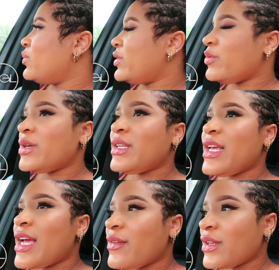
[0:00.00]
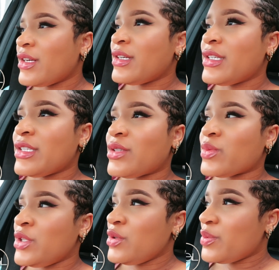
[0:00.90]
But one thing I've learned is
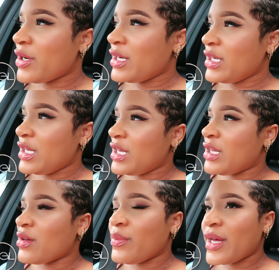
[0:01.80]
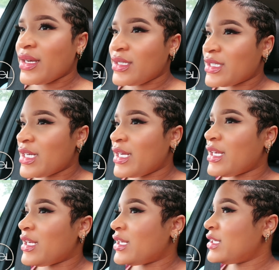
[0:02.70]
when you're pregnant and your body
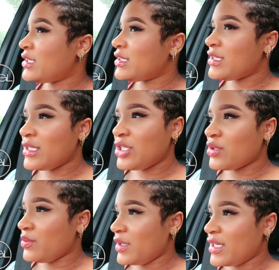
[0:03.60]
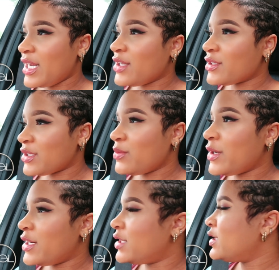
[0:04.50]
say, sit your butt down
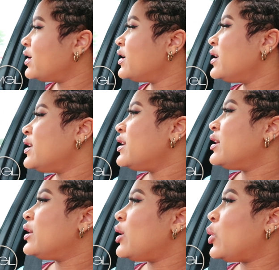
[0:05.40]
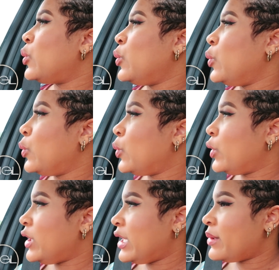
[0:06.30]
somewhere, ooh,
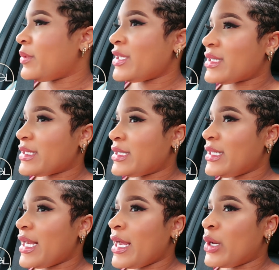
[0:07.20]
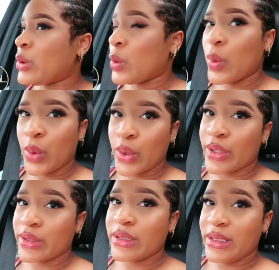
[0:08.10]
you best to sit down
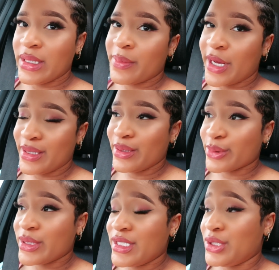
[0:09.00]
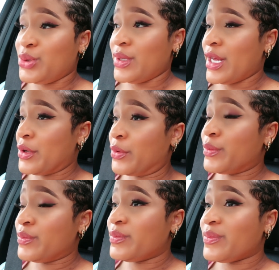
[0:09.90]
or your body gonna sit you
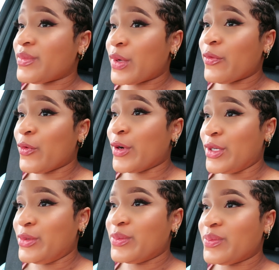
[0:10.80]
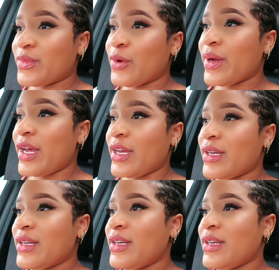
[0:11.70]
down for you, okay?